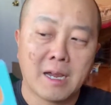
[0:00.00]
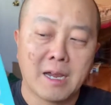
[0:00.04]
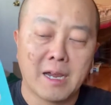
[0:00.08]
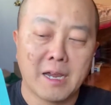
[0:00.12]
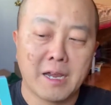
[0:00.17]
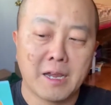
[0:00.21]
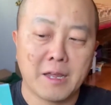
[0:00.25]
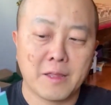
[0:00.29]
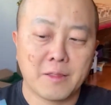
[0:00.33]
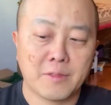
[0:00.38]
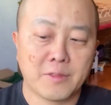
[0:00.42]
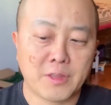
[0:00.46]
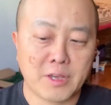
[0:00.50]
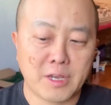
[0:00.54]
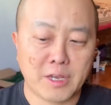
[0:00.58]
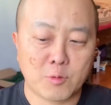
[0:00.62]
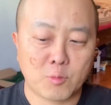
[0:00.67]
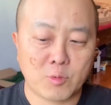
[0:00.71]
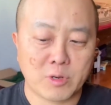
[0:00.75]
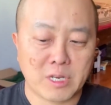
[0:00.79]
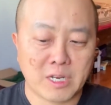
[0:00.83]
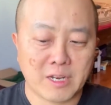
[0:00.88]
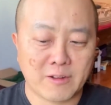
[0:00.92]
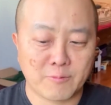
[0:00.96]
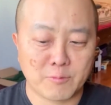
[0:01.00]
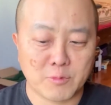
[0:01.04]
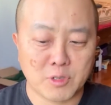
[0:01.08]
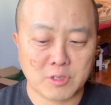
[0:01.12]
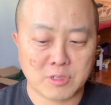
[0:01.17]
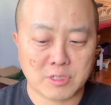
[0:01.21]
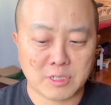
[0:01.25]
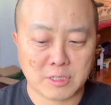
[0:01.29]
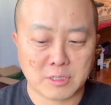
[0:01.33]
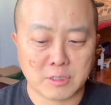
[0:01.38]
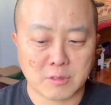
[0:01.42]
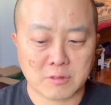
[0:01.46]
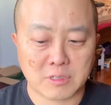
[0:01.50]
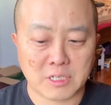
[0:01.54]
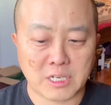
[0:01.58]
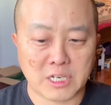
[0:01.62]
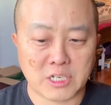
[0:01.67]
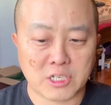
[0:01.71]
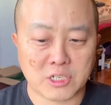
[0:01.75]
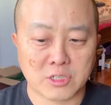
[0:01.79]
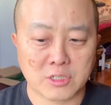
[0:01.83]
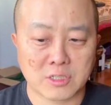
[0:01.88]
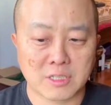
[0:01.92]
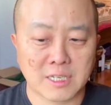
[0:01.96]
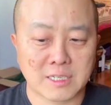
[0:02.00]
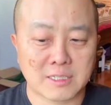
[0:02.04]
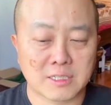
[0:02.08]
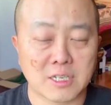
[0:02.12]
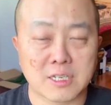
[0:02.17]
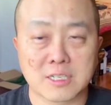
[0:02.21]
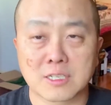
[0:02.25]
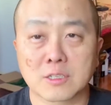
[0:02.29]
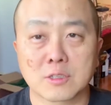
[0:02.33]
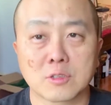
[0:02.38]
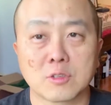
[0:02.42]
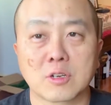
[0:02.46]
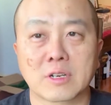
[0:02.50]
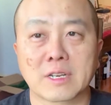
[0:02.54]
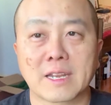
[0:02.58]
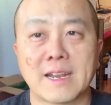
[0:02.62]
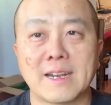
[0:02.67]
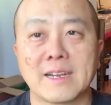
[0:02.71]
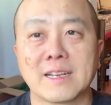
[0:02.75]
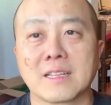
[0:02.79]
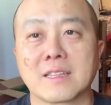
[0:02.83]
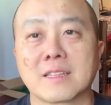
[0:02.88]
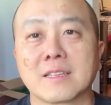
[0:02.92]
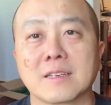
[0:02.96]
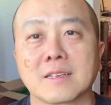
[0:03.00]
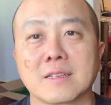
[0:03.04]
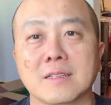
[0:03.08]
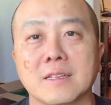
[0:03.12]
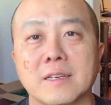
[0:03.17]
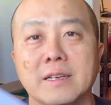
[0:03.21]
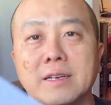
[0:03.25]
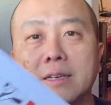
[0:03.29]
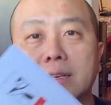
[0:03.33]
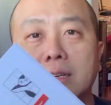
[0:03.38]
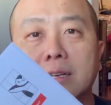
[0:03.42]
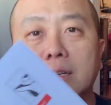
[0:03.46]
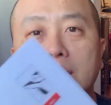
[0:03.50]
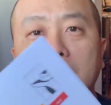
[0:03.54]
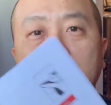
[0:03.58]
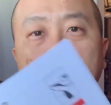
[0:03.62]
And then we have music notation that doesn't look anything like